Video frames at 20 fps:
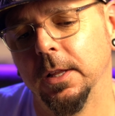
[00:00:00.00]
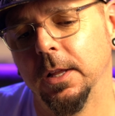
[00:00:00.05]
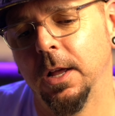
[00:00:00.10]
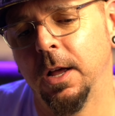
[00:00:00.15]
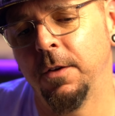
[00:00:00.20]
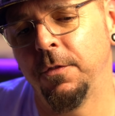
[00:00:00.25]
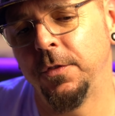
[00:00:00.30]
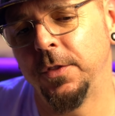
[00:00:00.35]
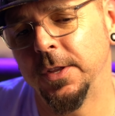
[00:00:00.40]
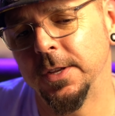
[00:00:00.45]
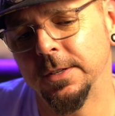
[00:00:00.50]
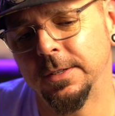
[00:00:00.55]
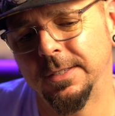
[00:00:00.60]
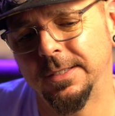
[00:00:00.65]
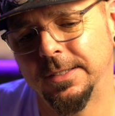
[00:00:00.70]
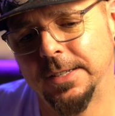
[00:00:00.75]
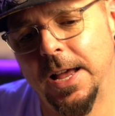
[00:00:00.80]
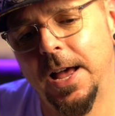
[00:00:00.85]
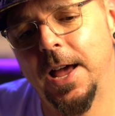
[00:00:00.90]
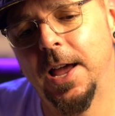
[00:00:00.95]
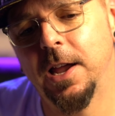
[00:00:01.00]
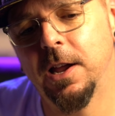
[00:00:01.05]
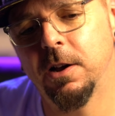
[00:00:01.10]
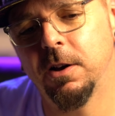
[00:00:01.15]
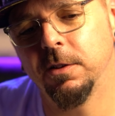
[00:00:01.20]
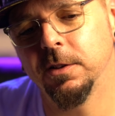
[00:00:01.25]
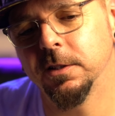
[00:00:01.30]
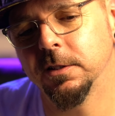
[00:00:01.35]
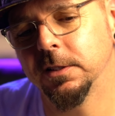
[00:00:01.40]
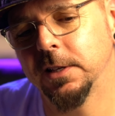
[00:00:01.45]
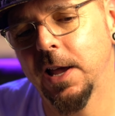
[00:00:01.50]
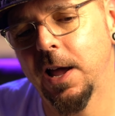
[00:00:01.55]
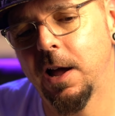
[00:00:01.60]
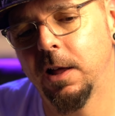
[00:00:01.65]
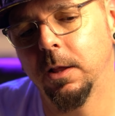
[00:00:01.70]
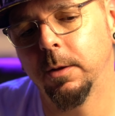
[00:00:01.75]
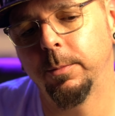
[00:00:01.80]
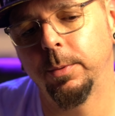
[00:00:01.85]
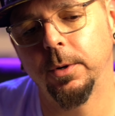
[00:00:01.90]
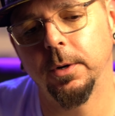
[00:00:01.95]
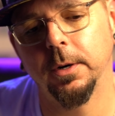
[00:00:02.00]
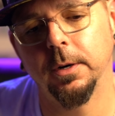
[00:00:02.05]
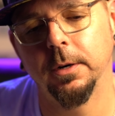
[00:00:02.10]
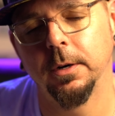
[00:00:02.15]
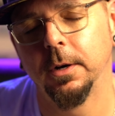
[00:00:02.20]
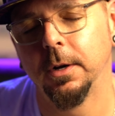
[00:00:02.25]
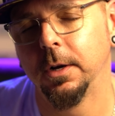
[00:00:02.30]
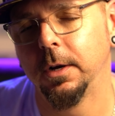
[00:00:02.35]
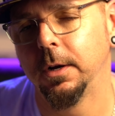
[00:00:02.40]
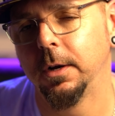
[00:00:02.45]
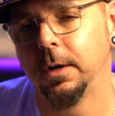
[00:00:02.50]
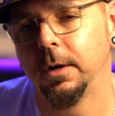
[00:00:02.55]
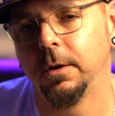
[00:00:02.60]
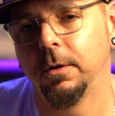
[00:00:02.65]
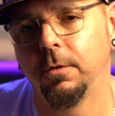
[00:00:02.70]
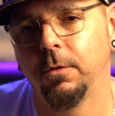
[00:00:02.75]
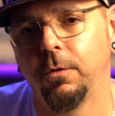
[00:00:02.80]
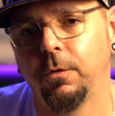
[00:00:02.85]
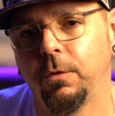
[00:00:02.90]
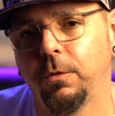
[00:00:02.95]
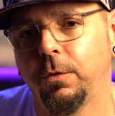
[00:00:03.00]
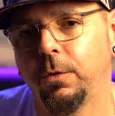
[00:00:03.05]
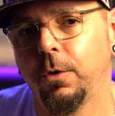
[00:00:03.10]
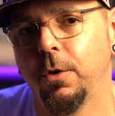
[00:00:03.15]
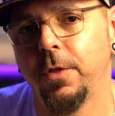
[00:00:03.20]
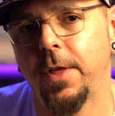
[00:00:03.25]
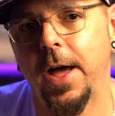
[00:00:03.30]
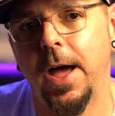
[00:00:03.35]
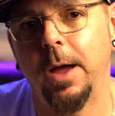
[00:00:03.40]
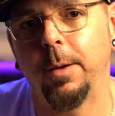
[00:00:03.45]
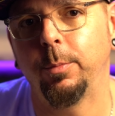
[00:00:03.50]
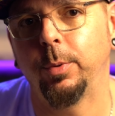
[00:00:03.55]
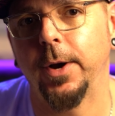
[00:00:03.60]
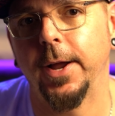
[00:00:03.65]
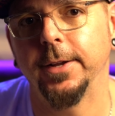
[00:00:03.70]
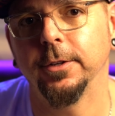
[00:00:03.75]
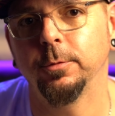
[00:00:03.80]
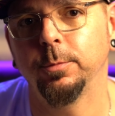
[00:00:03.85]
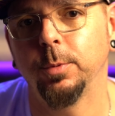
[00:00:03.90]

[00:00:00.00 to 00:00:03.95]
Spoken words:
of this style, this caliber, for that price